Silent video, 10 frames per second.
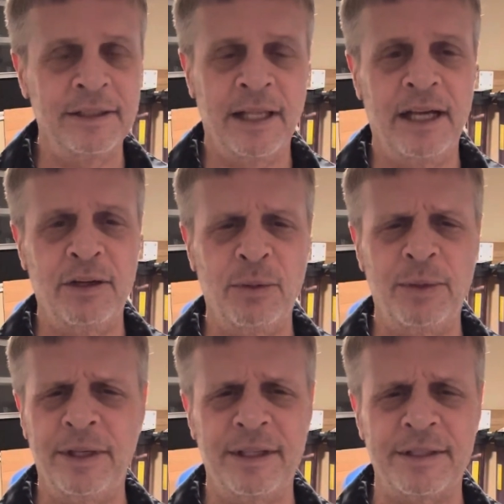I don't know
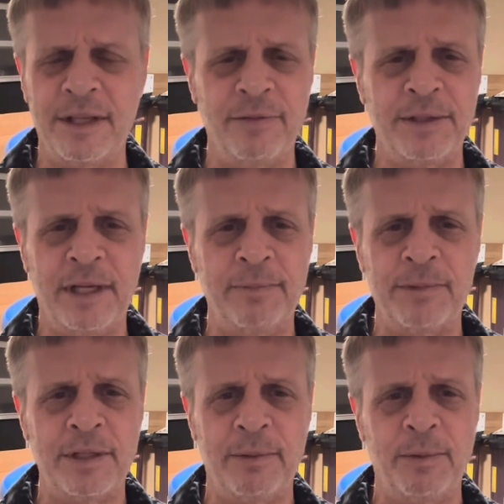what it is. Every time
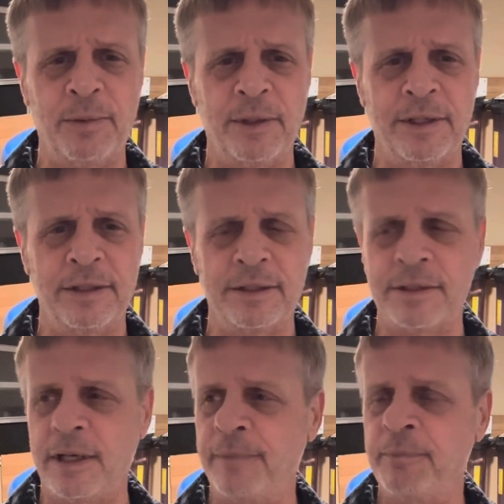this time of morning it does that.